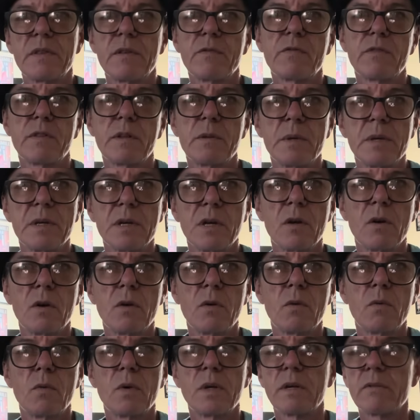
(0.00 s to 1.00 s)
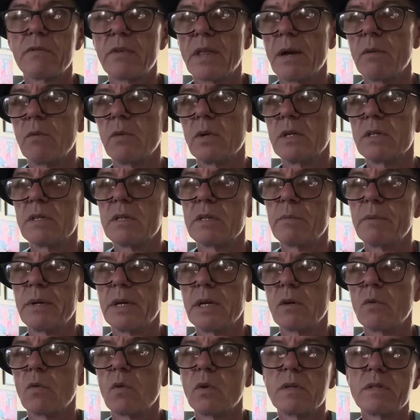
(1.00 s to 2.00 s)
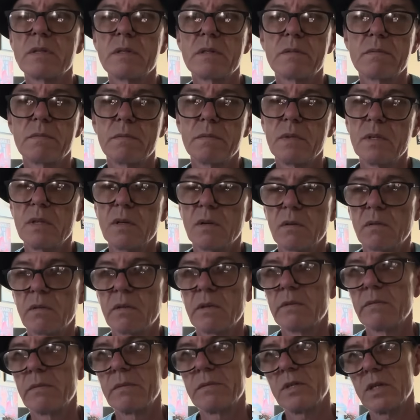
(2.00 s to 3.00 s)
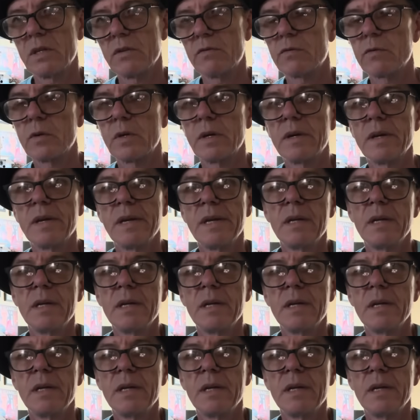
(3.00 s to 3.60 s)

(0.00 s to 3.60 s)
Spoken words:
The Flamingo, whatever that one is, the pink one's, you know, different.